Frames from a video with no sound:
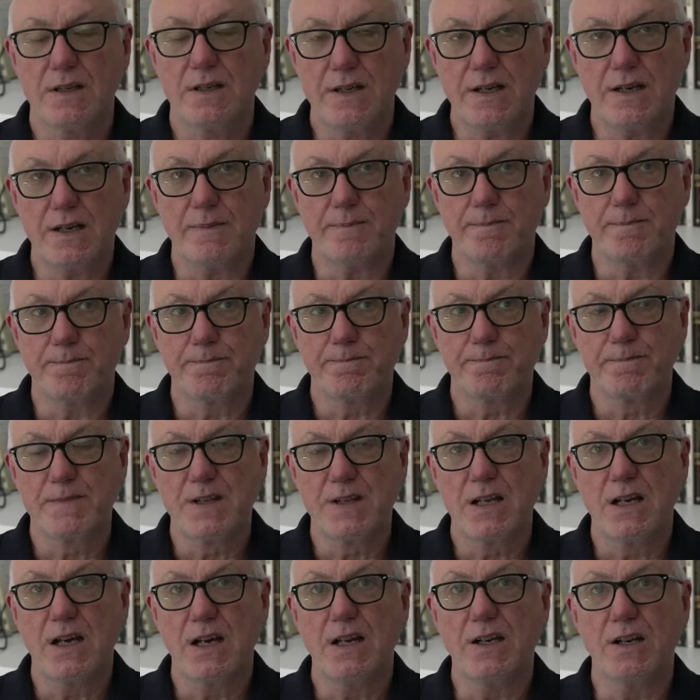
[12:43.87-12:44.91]
Yeah.
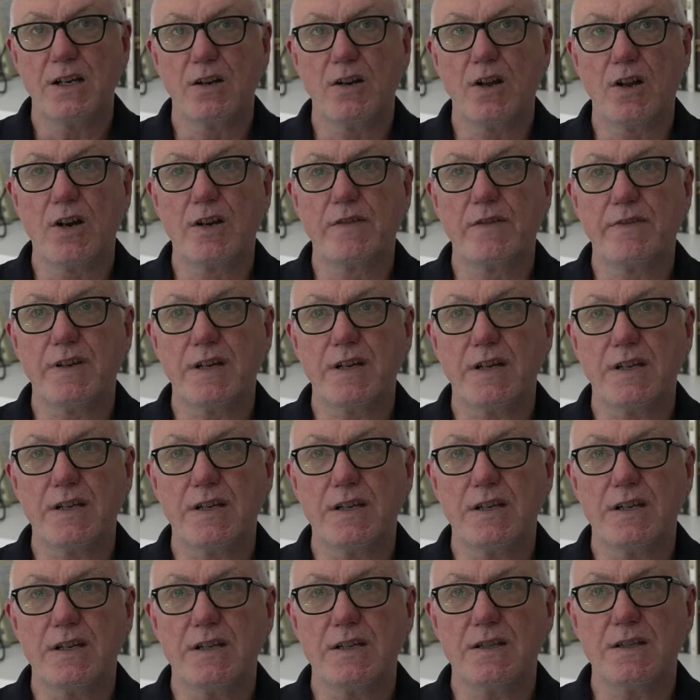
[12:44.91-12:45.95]
And a lot of it
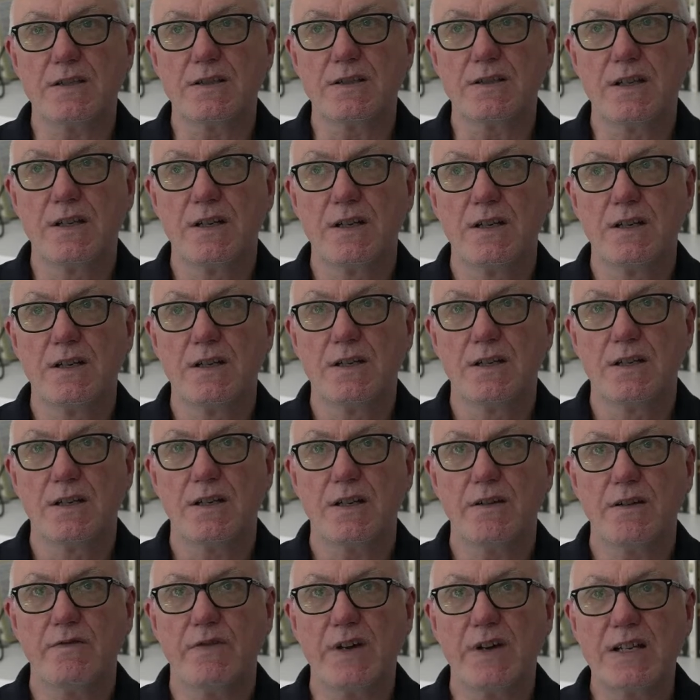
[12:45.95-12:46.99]
is
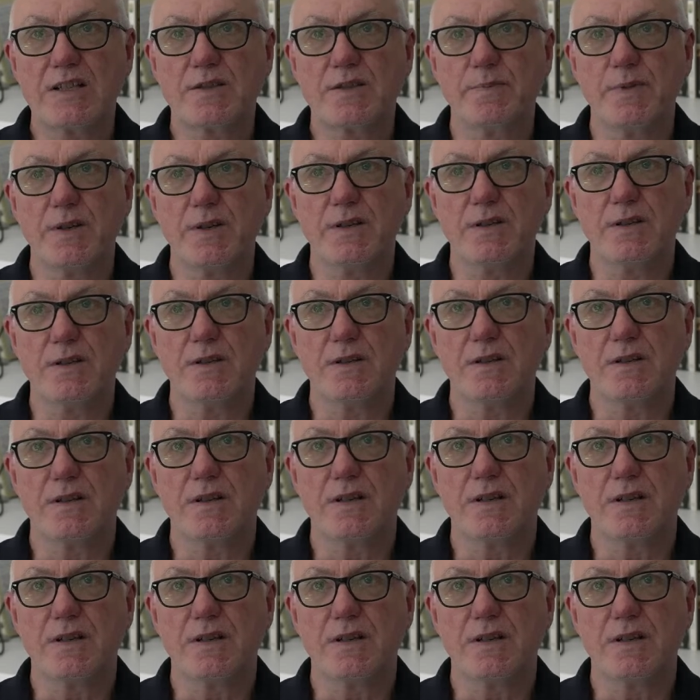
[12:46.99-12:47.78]
investment